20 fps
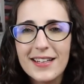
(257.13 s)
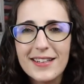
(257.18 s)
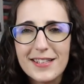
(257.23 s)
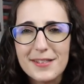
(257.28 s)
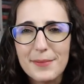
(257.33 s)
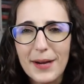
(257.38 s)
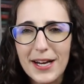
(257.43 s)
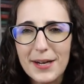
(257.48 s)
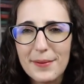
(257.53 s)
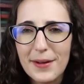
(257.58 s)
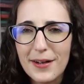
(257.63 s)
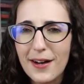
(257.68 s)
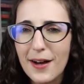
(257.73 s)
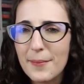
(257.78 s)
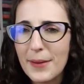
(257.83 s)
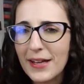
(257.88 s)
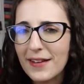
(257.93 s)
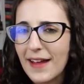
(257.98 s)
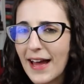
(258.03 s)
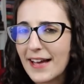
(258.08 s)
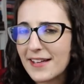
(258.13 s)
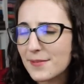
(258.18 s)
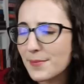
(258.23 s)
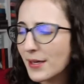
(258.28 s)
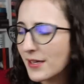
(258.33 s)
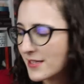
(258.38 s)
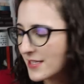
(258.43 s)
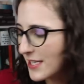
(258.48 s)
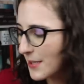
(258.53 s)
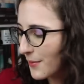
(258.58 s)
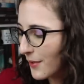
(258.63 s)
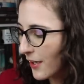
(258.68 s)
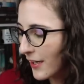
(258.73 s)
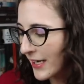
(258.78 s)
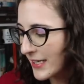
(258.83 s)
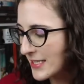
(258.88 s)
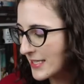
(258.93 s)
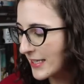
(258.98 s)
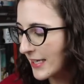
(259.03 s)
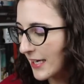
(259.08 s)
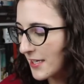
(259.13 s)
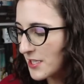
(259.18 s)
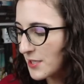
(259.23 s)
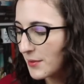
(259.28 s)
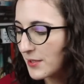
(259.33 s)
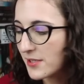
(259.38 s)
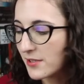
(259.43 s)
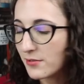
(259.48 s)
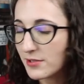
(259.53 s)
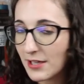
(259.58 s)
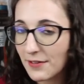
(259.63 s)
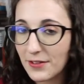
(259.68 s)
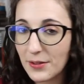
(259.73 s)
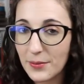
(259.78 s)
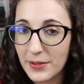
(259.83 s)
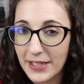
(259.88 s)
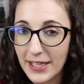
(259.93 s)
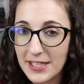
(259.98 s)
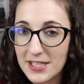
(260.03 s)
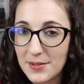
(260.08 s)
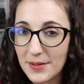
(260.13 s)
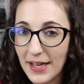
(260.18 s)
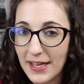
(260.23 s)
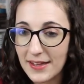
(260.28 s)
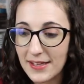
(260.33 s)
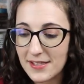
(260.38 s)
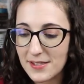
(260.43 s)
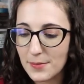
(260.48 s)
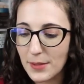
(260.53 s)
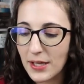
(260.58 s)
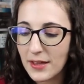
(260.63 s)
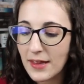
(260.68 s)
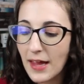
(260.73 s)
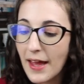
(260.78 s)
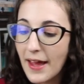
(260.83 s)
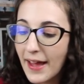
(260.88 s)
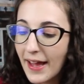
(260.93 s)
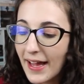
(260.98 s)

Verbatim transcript: This might have been on my last month's TBR and I didn't get to it. So definitely want to get to that this month.